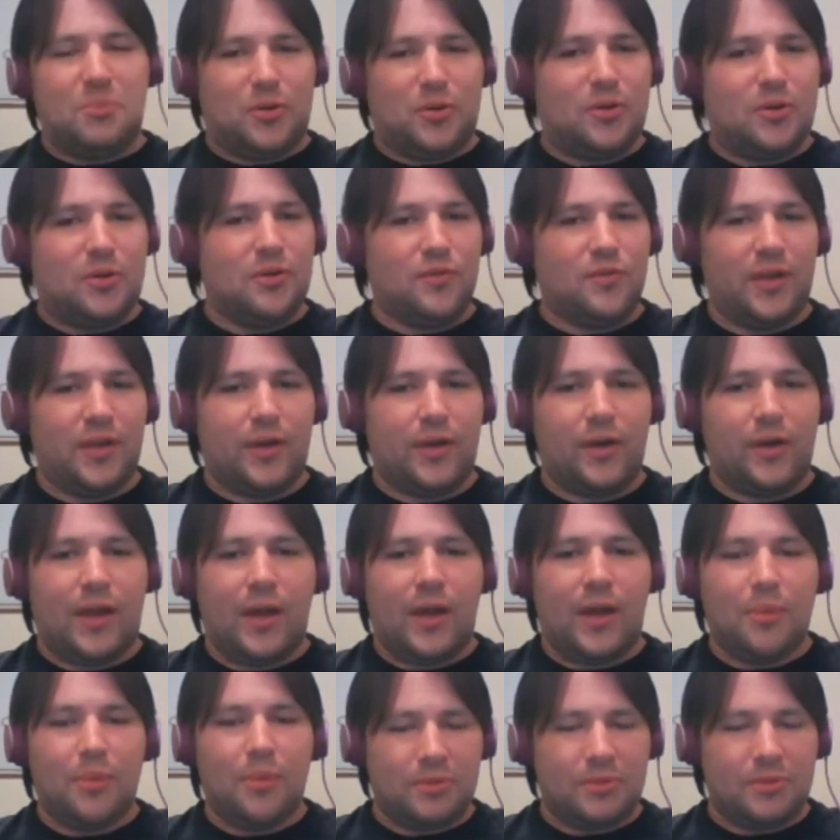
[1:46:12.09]
could figure it
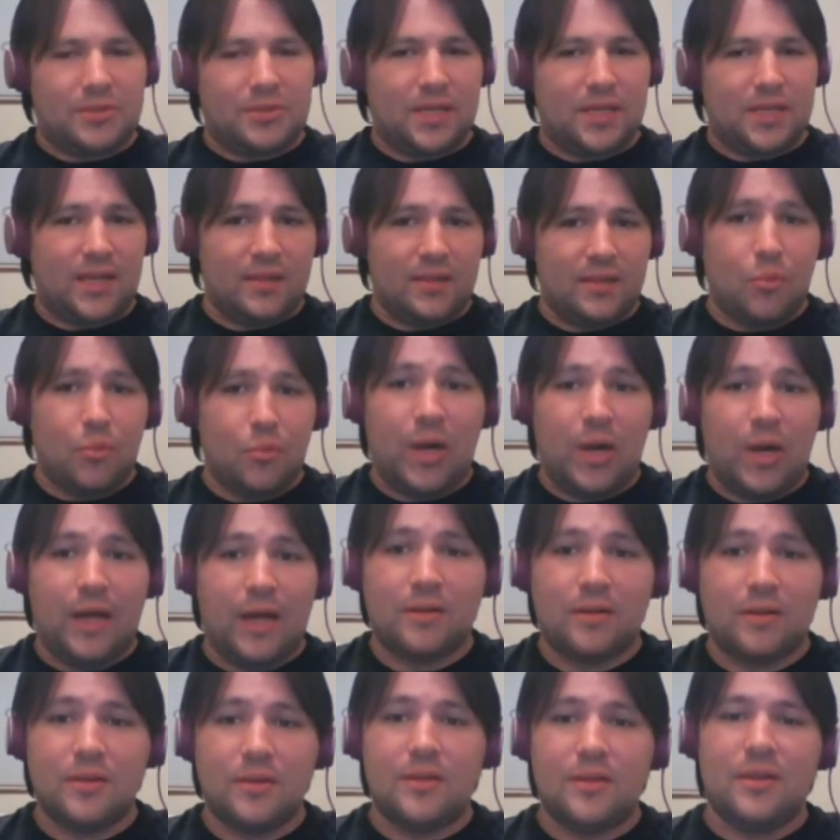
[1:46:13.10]
out, but it would take them a while.